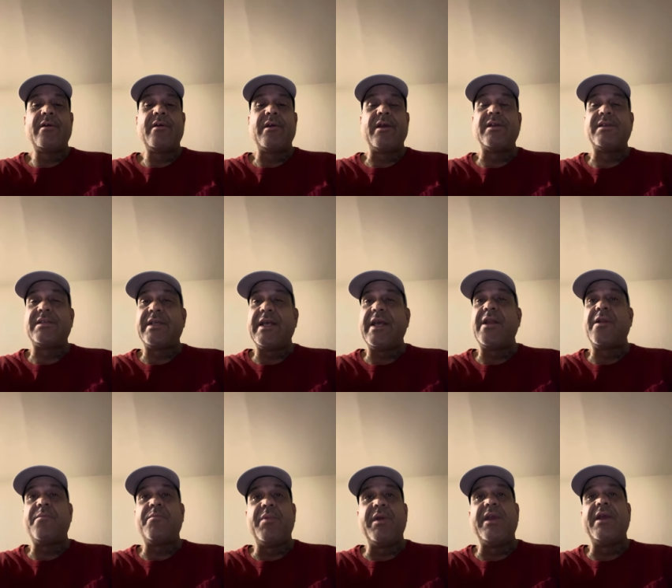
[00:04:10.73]
instead
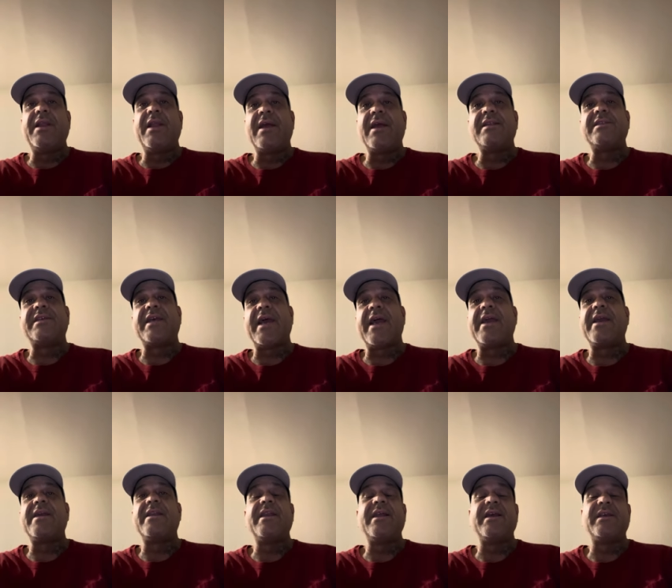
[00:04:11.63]
of being
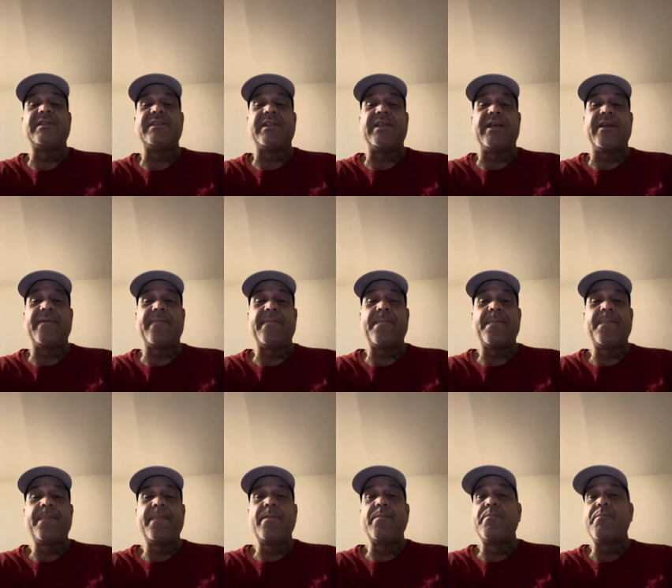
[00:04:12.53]
antagonistic,
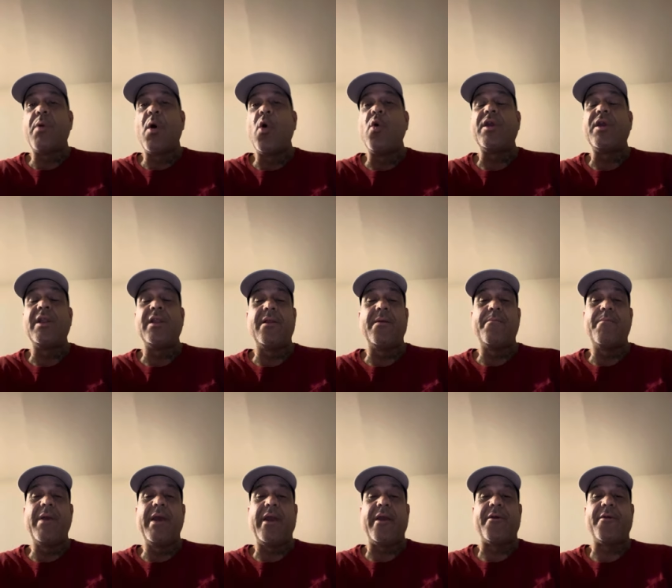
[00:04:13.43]
poking the
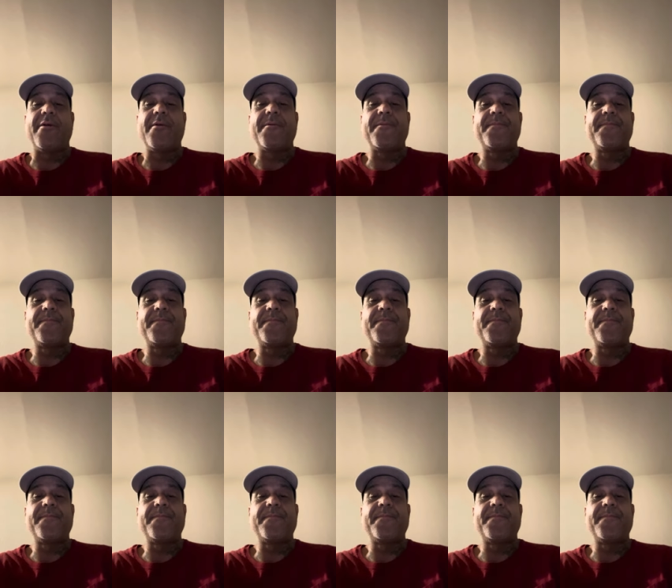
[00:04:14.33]
bear.